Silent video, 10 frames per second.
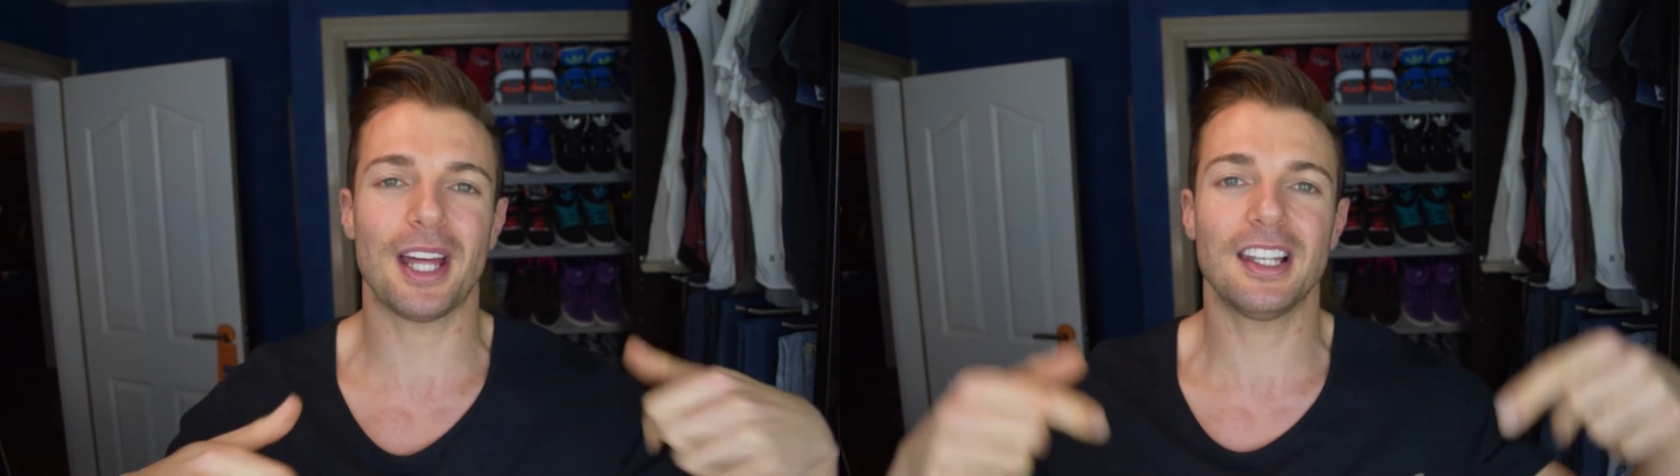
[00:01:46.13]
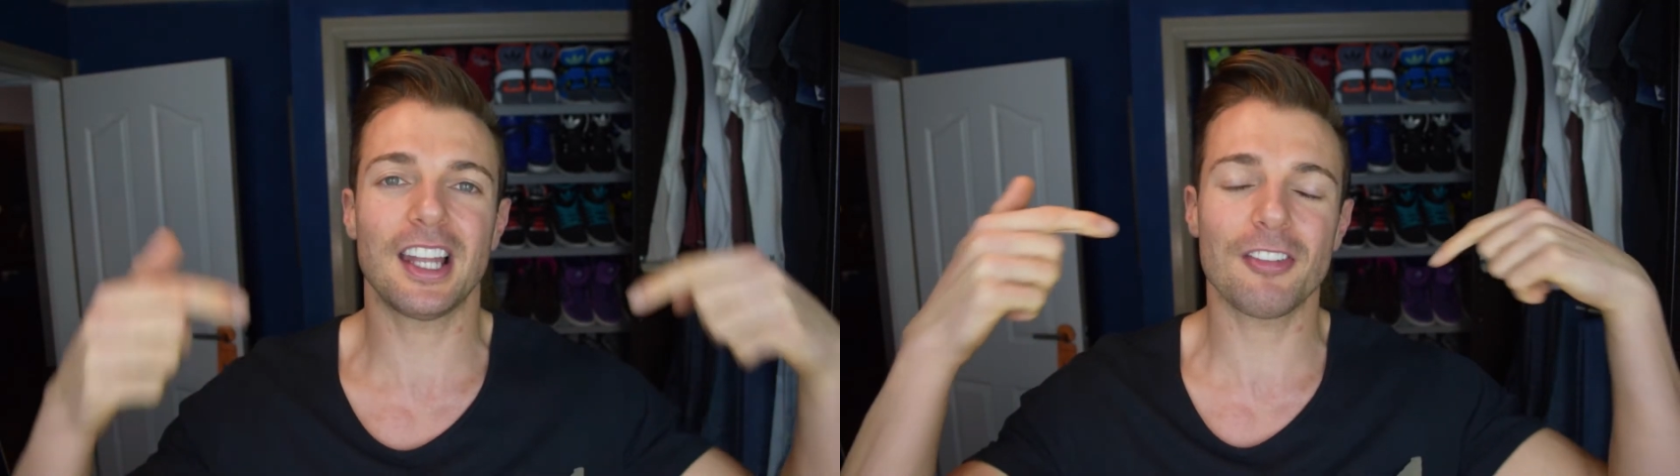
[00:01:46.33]

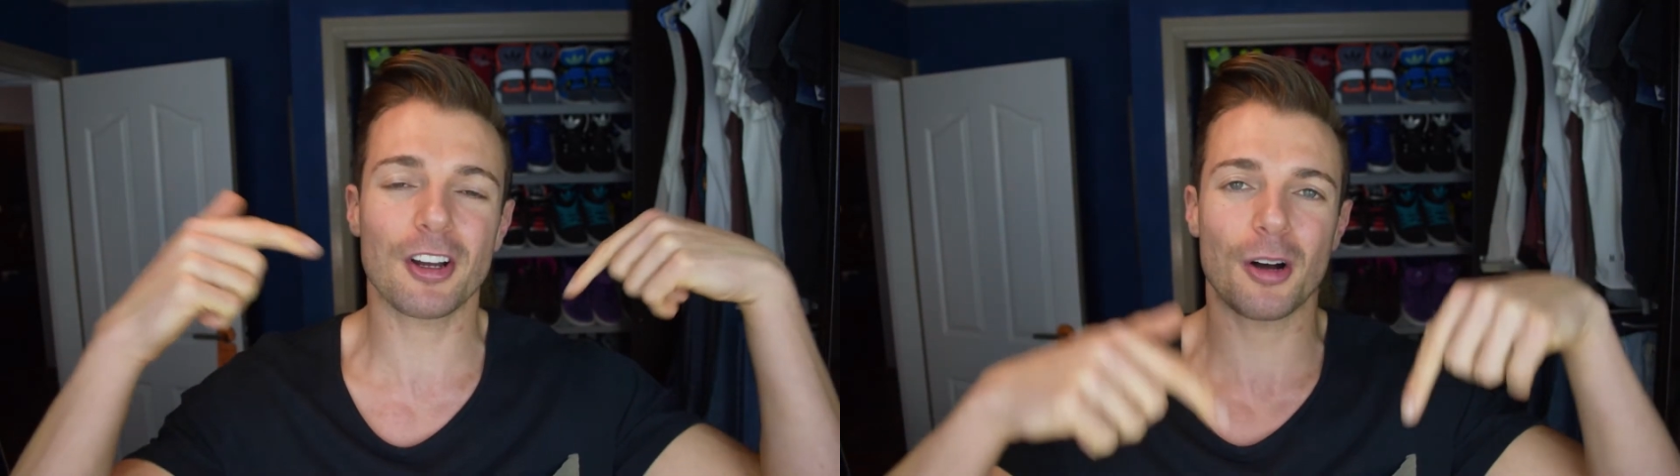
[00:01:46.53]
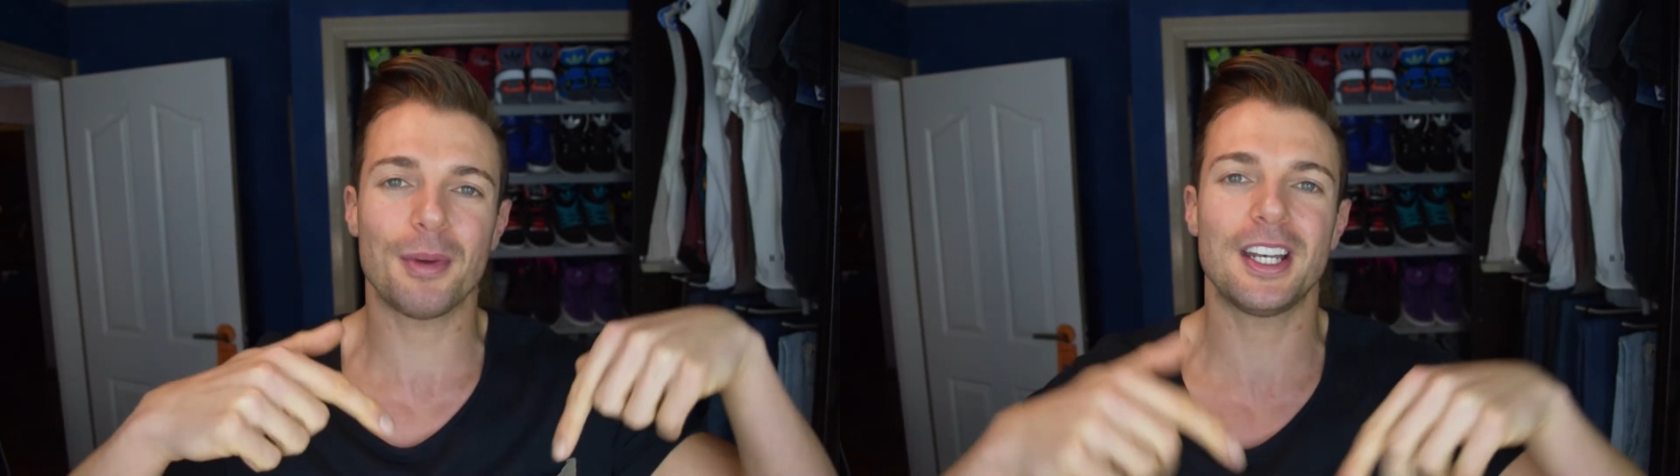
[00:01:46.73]
and leave a
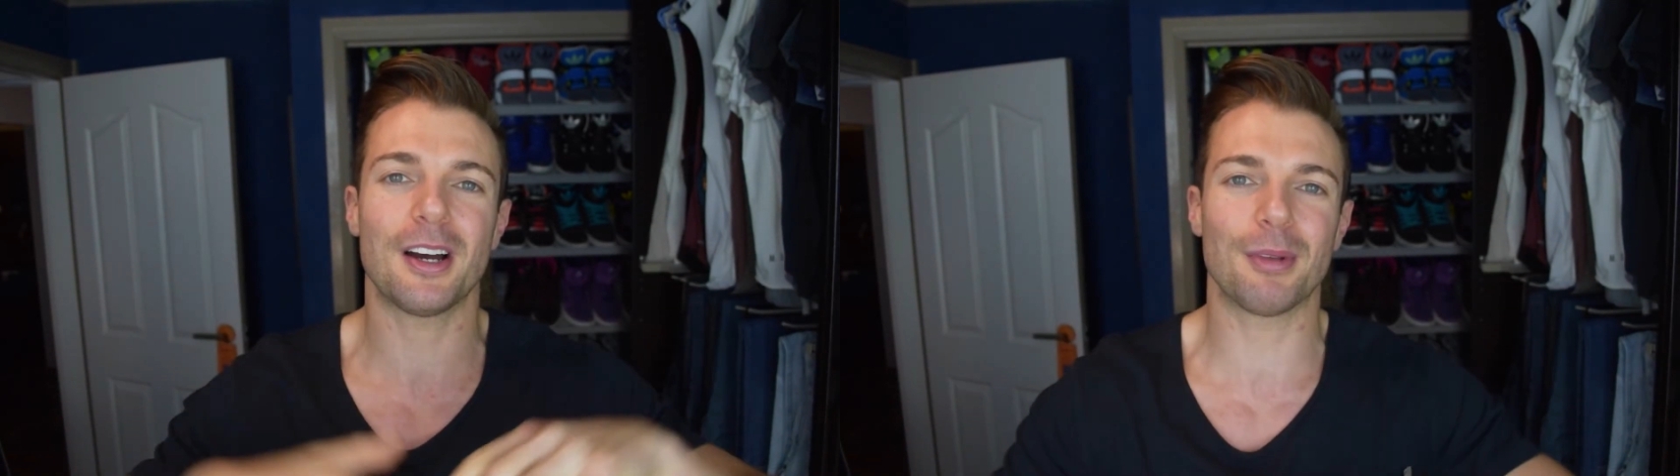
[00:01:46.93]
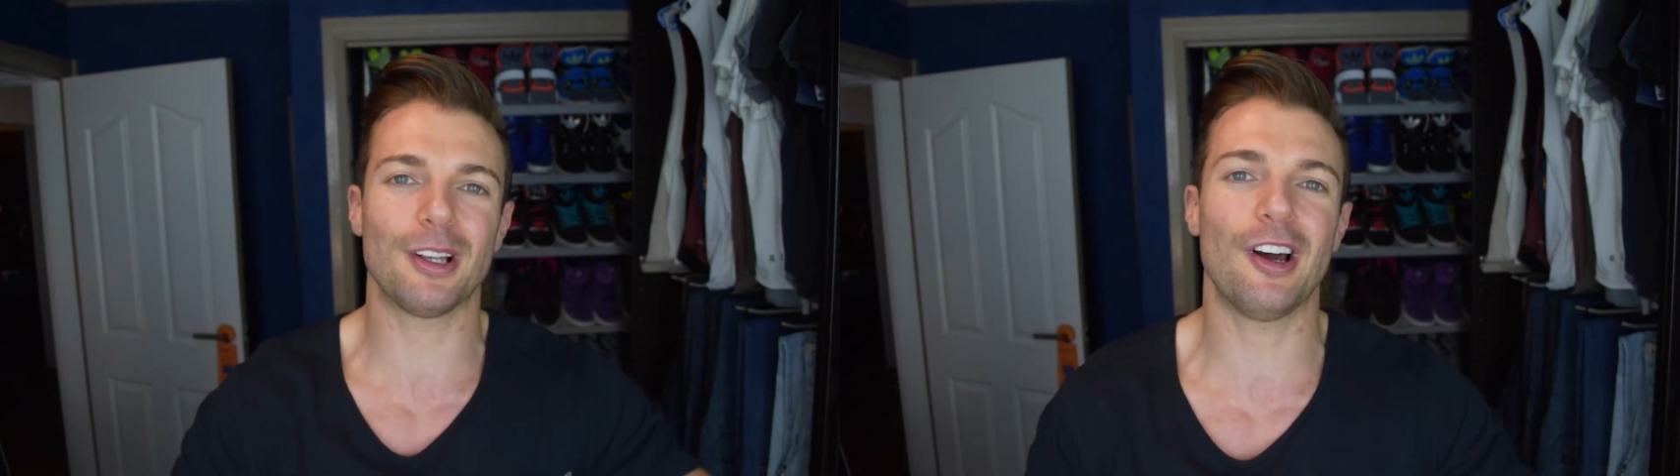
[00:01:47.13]
comment
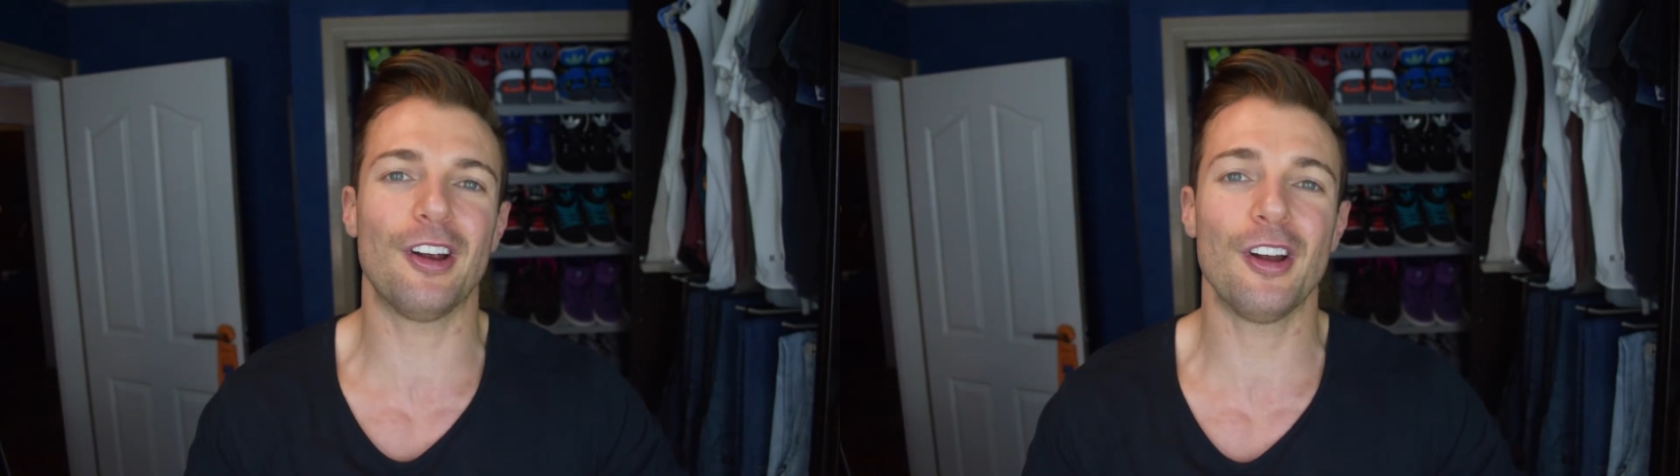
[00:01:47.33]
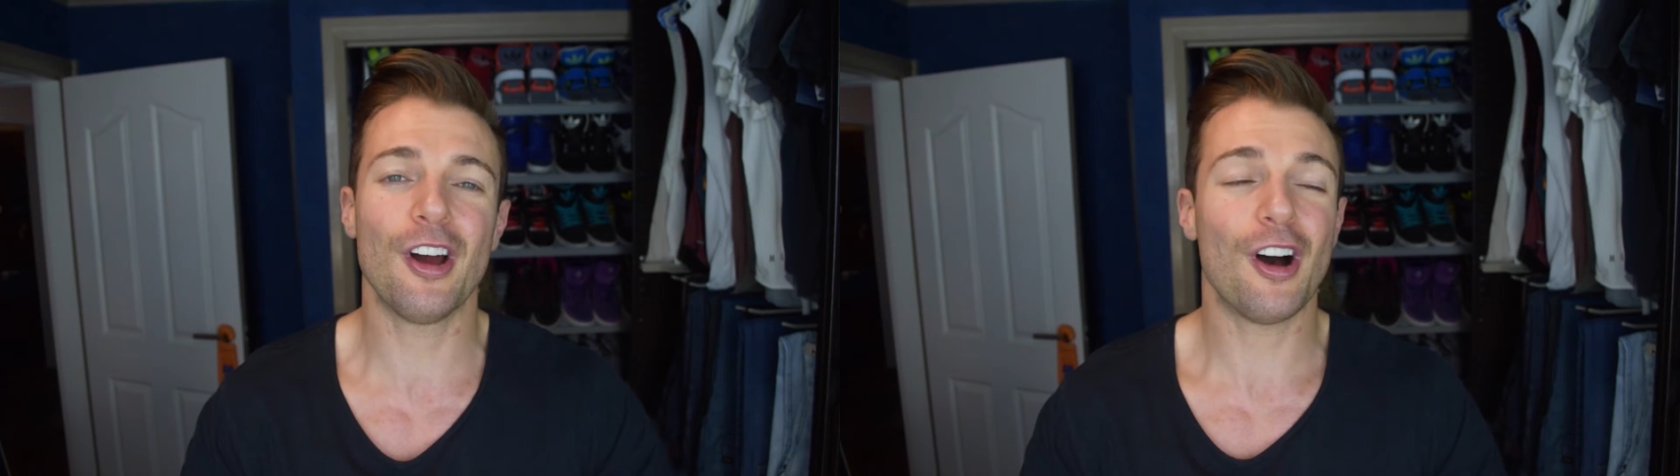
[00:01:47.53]
down below